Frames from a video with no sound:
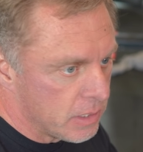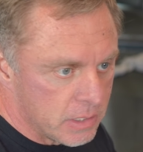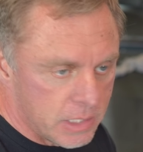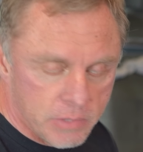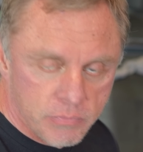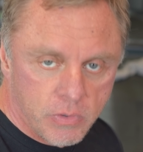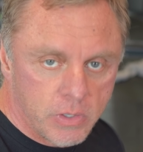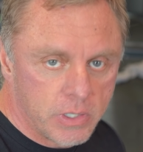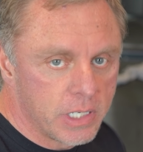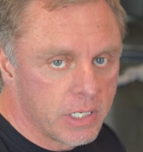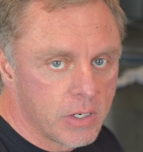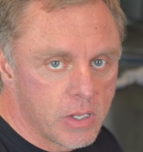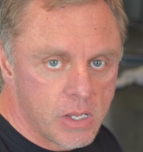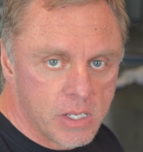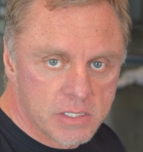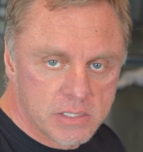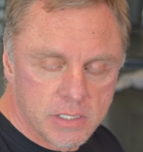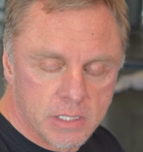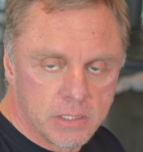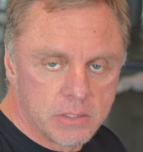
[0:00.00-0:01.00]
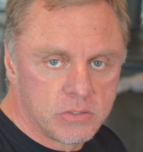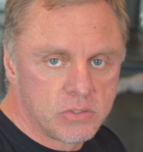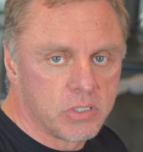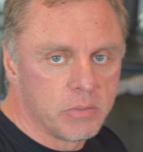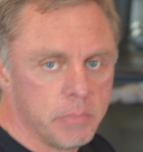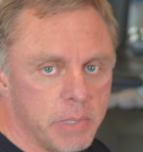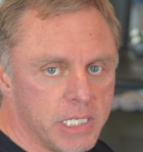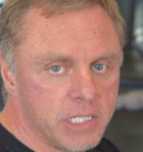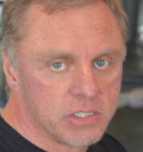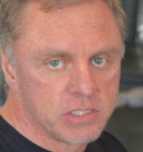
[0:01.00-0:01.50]
they've already lost a
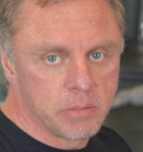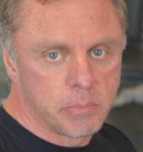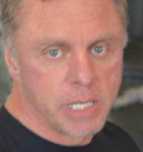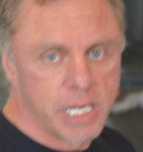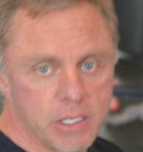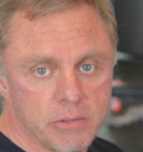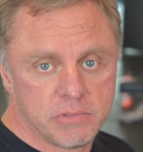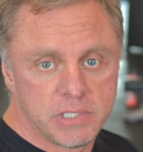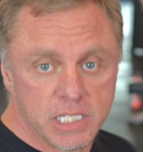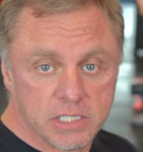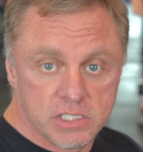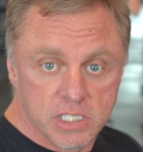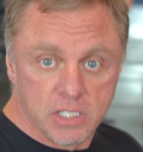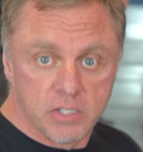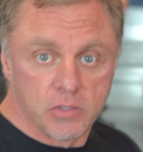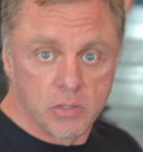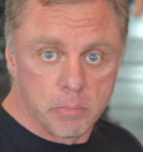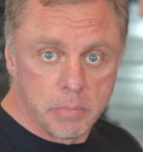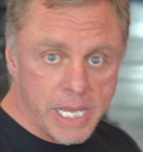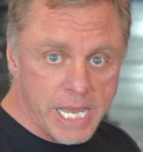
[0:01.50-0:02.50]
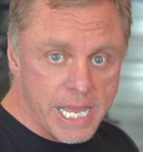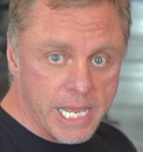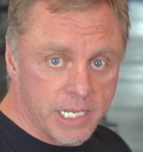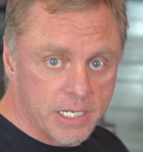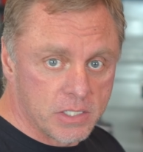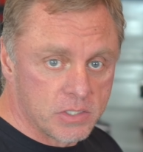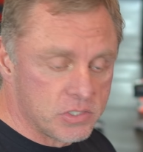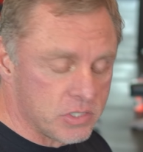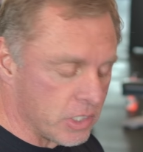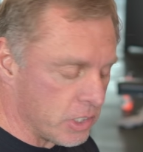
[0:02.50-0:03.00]
tremendous amount of tension in their
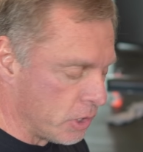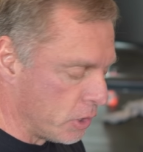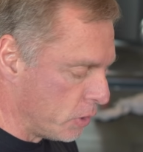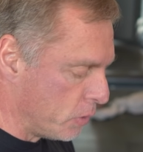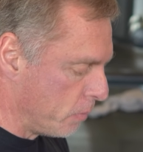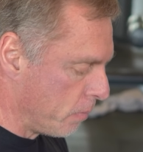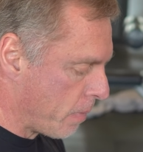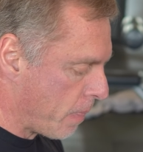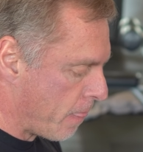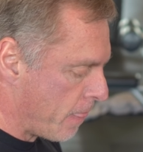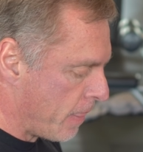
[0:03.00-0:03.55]
back. So